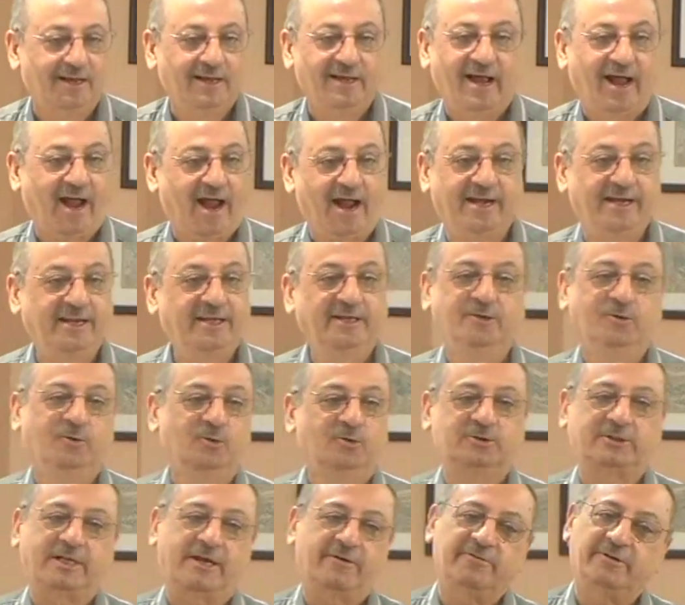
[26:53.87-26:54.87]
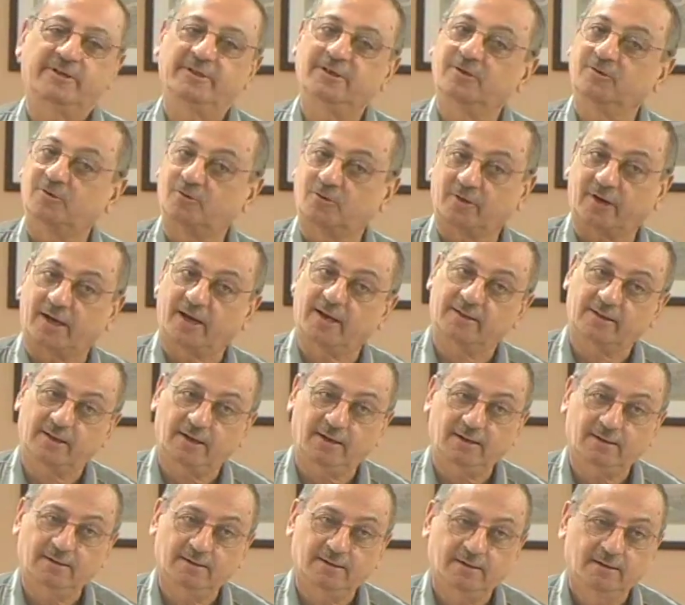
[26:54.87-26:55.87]
Had he used everything
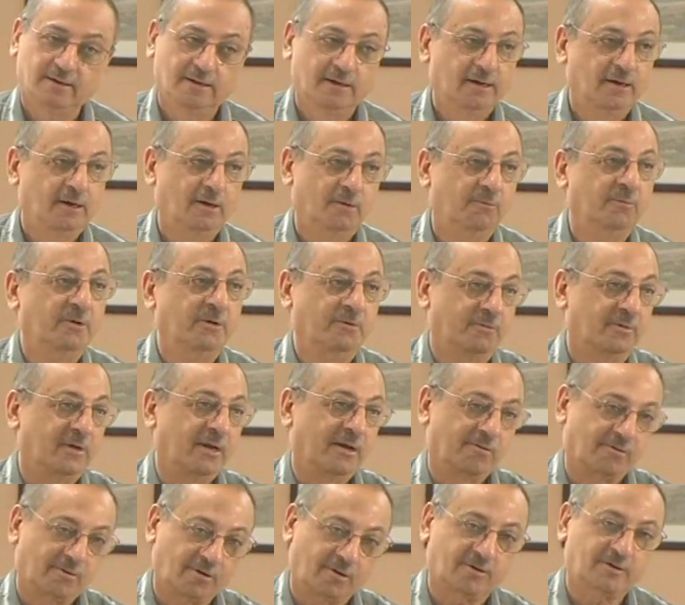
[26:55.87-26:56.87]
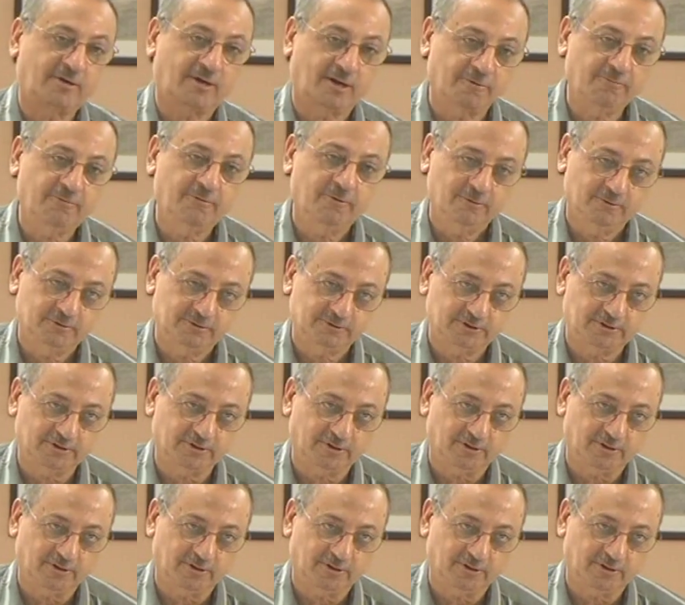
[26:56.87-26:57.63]
together, we would have got confused,